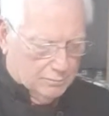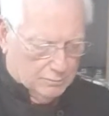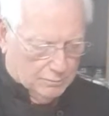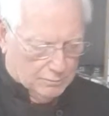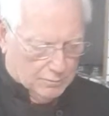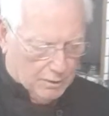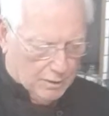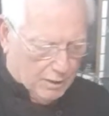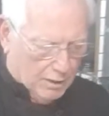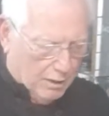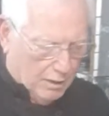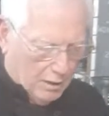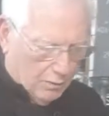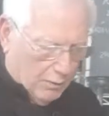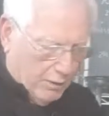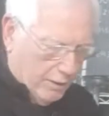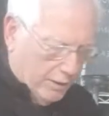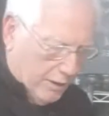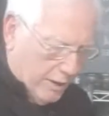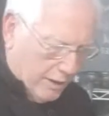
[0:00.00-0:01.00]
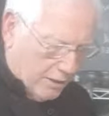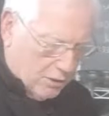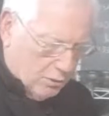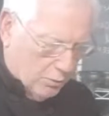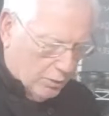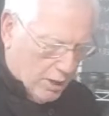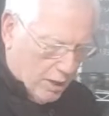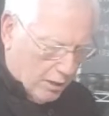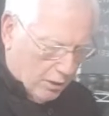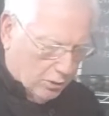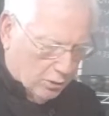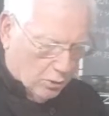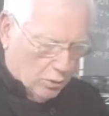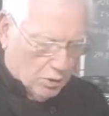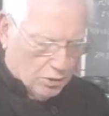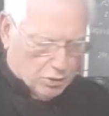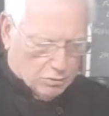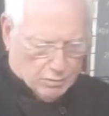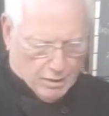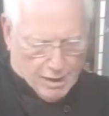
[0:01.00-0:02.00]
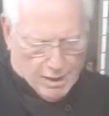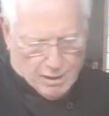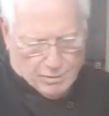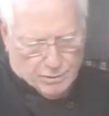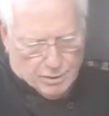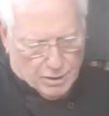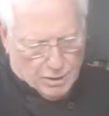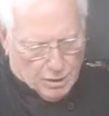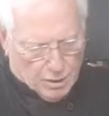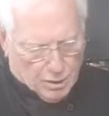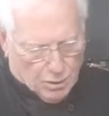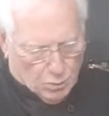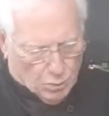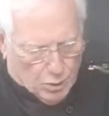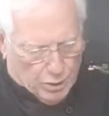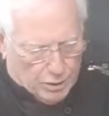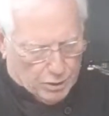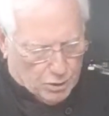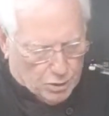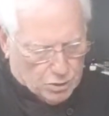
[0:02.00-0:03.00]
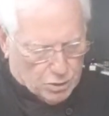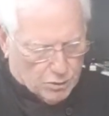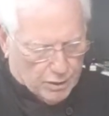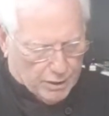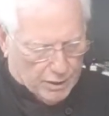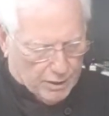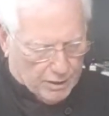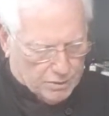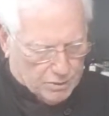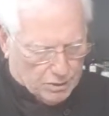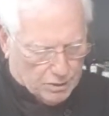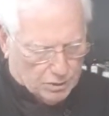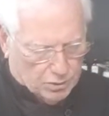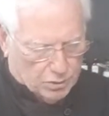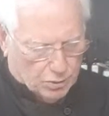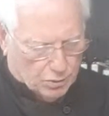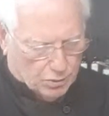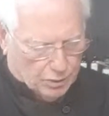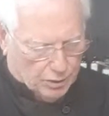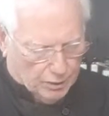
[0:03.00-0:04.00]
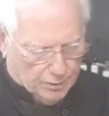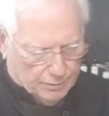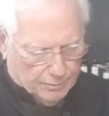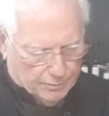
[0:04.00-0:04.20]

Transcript: Well, actually, we're not going to toss it around. We're going to use our hands and get dirty.